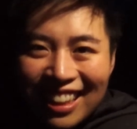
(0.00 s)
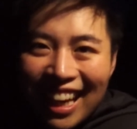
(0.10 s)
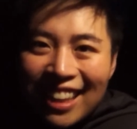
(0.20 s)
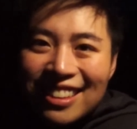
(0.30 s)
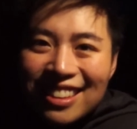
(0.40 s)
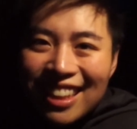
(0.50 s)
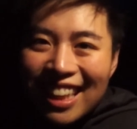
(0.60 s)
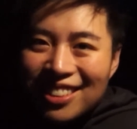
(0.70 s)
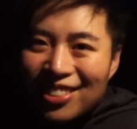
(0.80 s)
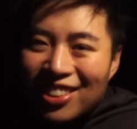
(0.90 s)
okay, so
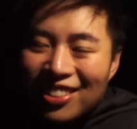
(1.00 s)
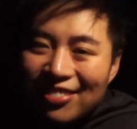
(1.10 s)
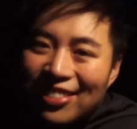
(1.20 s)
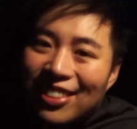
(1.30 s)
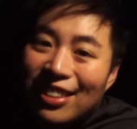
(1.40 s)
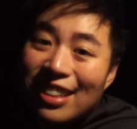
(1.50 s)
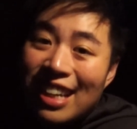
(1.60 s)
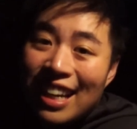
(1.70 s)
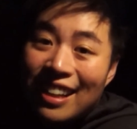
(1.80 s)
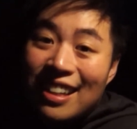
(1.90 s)
that's all for
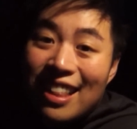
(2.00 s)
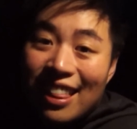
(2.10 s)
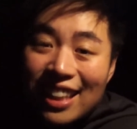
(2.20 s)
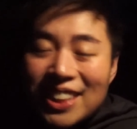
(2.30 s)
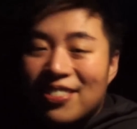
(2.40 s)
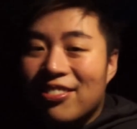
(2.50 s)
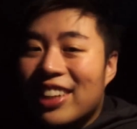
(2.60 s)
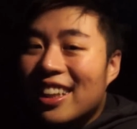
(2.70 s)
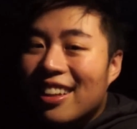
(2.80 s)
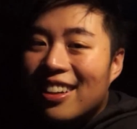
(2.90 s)
this
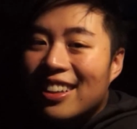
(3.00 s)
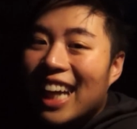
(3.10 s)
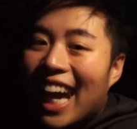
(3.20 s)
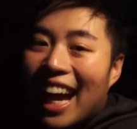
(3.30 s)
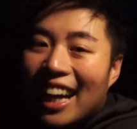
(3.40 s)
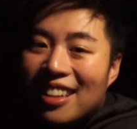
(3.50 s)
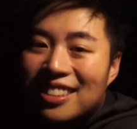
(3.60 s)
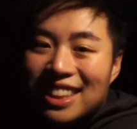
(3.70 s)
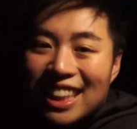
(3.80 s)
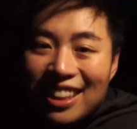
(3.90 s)
vlog and
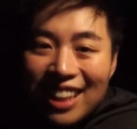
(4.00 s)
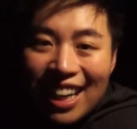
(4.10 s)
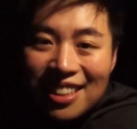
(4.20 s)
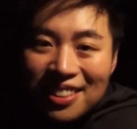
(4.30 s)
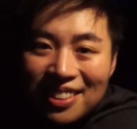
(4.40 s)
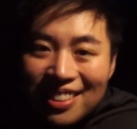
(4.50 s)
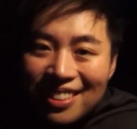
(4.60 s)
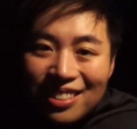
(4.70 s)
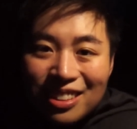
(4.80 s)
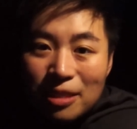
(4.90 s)
I'll see you guys
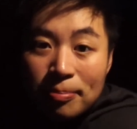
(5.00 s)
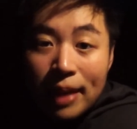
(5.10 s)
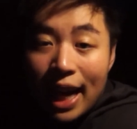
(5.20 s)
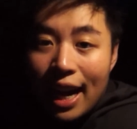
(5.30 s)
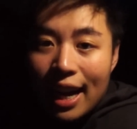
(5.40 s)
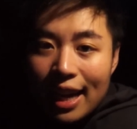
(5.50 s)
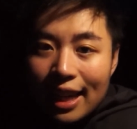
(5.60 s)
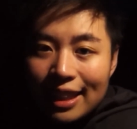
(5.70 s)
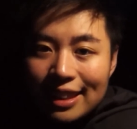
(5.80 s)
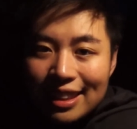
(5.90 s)
soon.
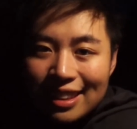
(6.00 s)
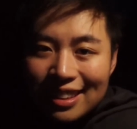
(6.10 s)
Bye.